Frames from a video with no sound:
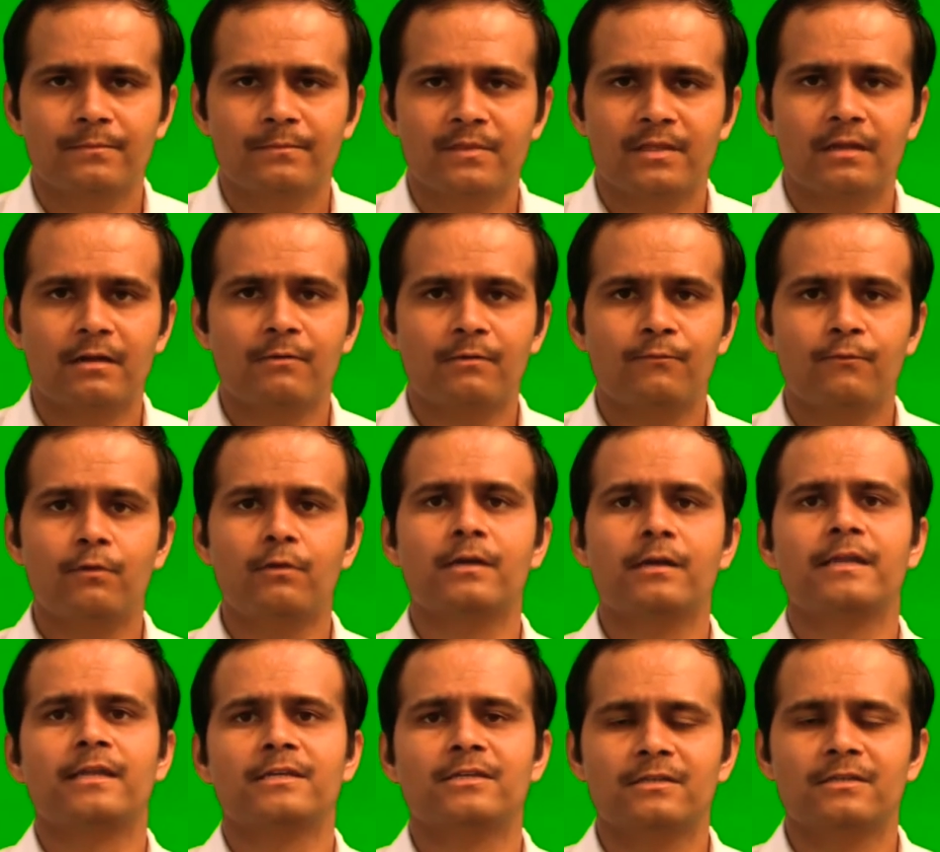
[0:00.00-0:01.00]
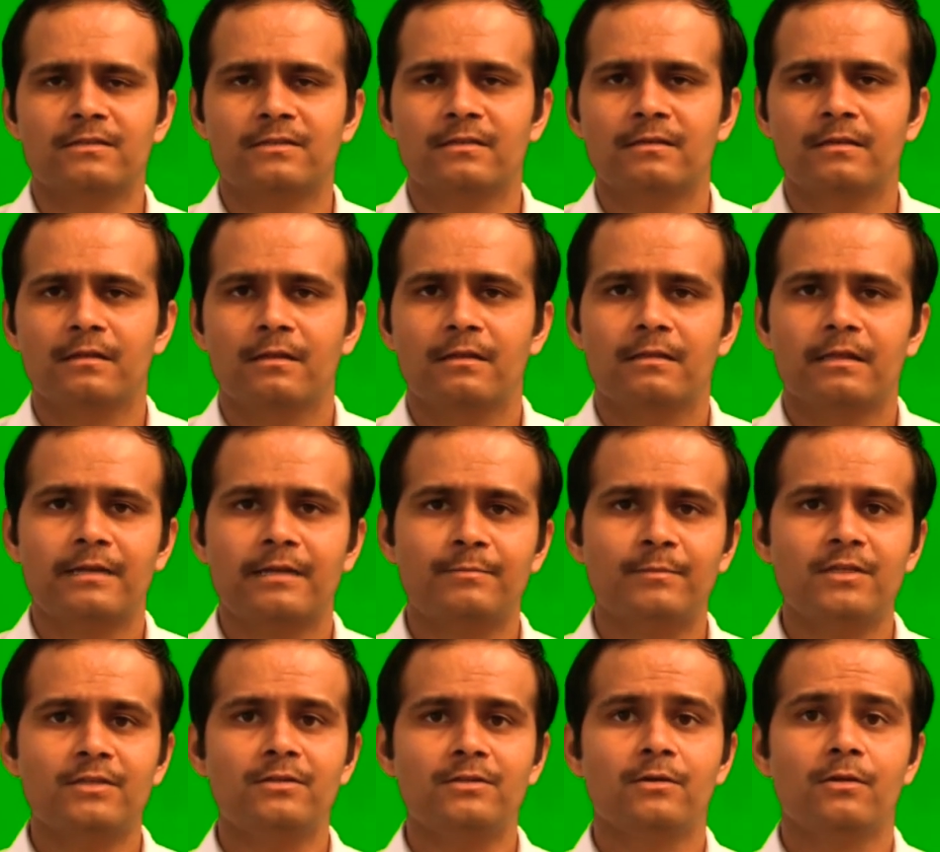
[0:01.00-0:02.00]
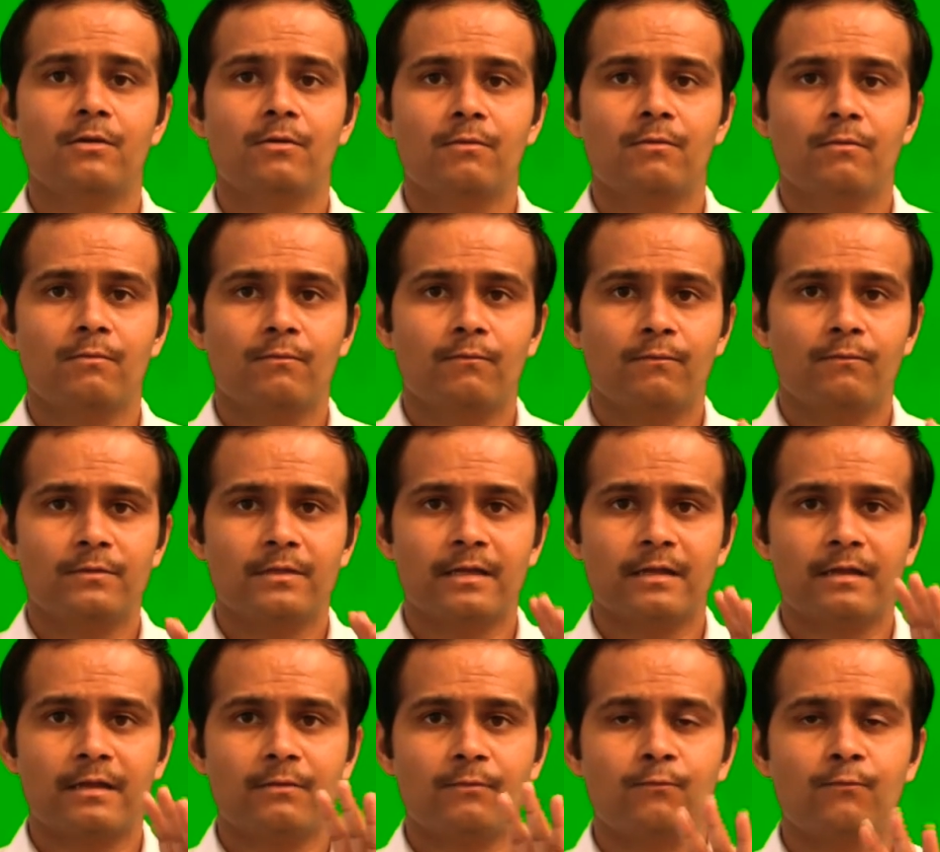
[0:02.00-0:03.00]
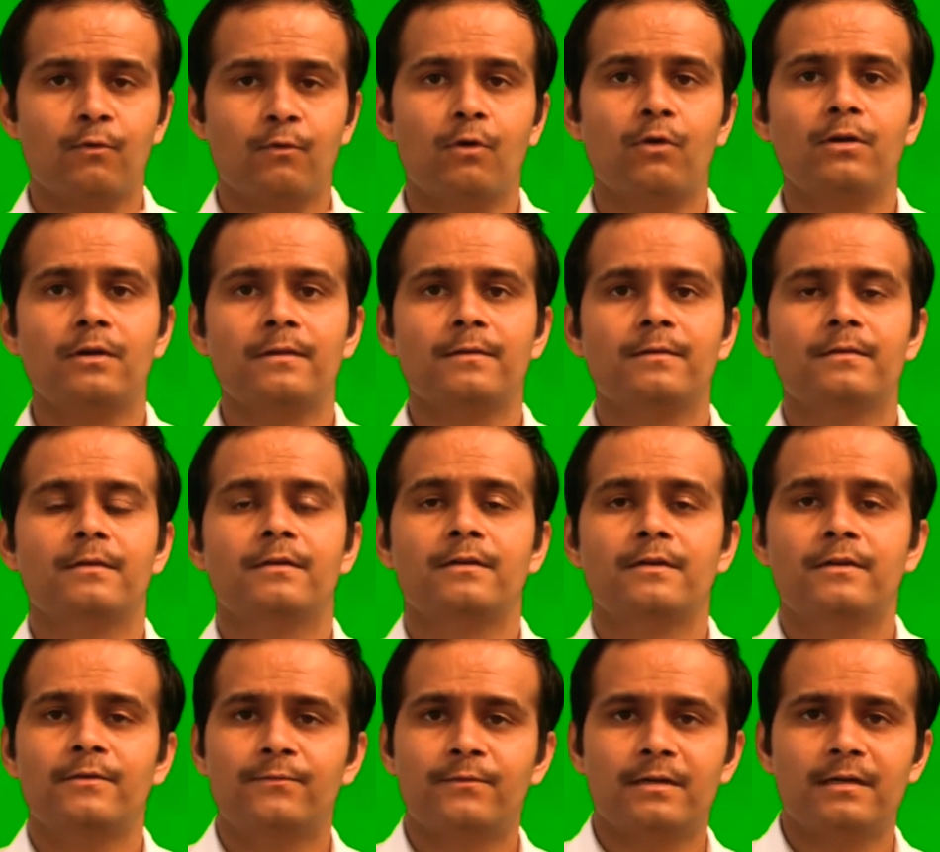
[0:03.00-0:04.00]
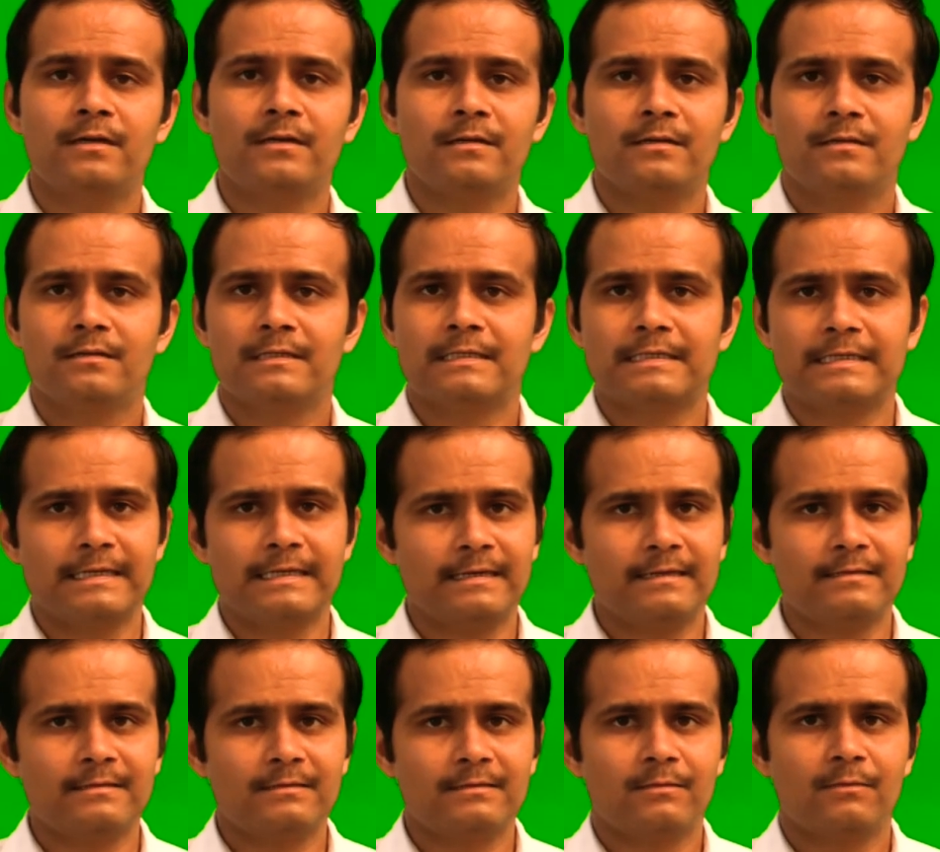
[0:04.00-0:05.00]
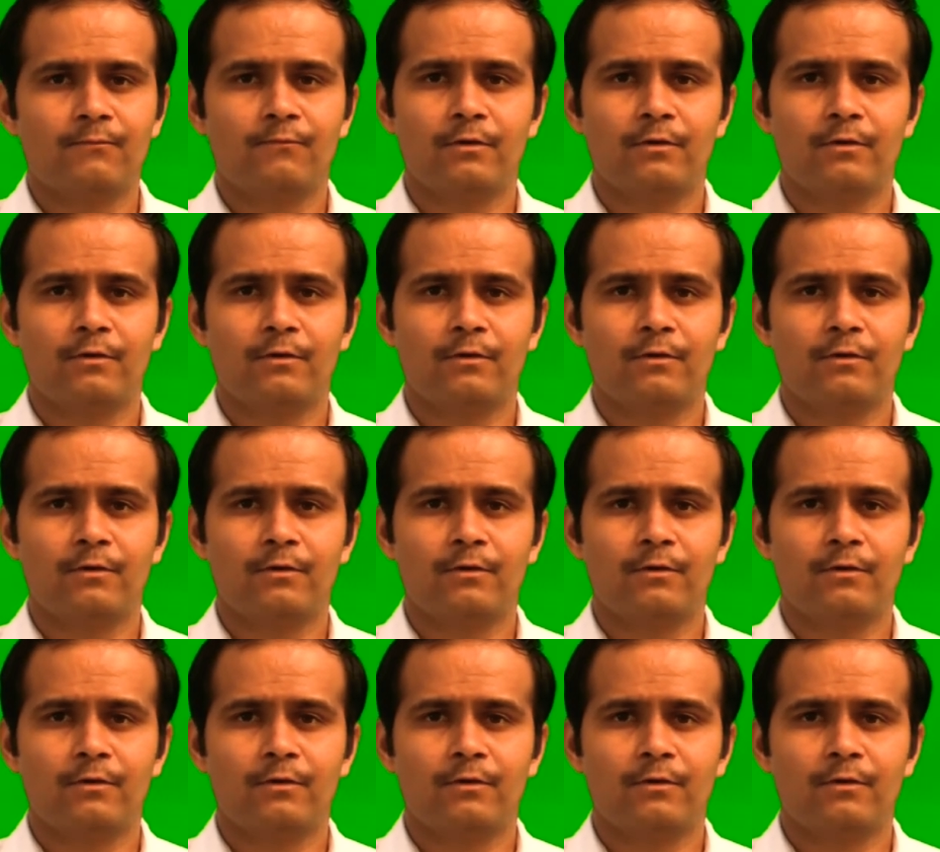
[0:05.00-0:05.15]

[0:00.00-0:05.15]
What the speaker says: There are 4 corrections. That means there are 4 different states.